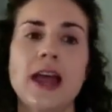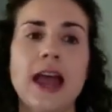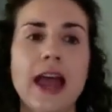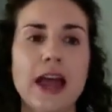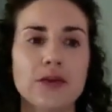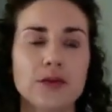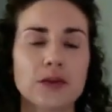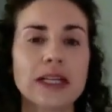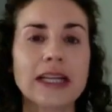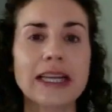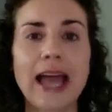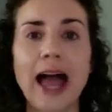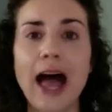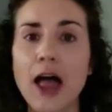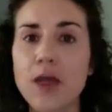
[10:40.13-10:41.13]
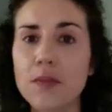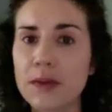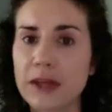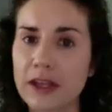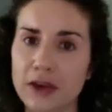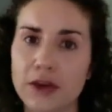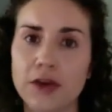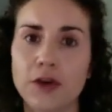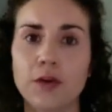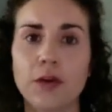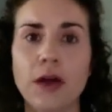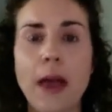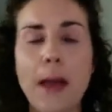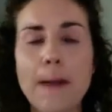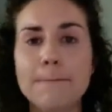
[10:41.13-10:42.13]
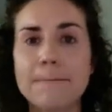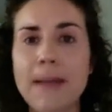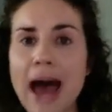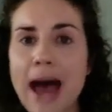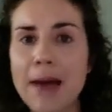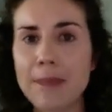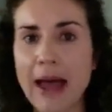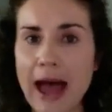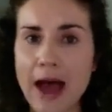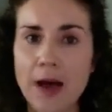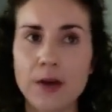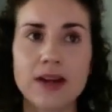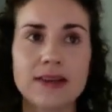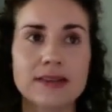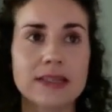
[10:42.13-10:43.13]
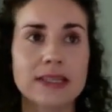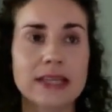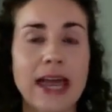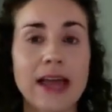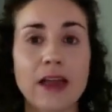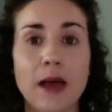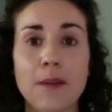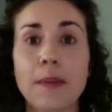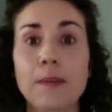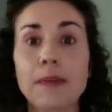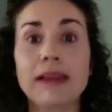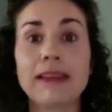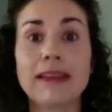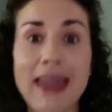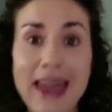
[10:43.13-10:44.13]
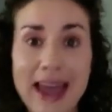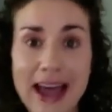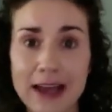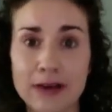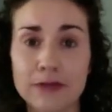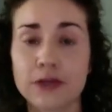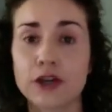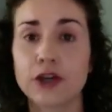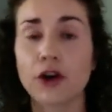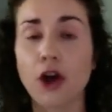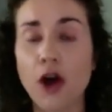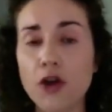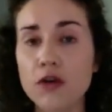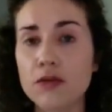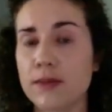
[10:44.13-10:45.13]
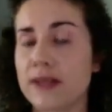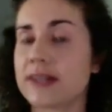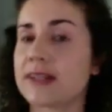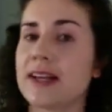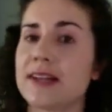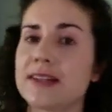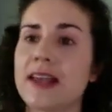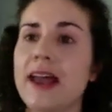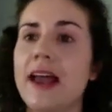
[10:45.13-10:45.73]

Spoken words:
and really helping you map out a scale up plan for your own business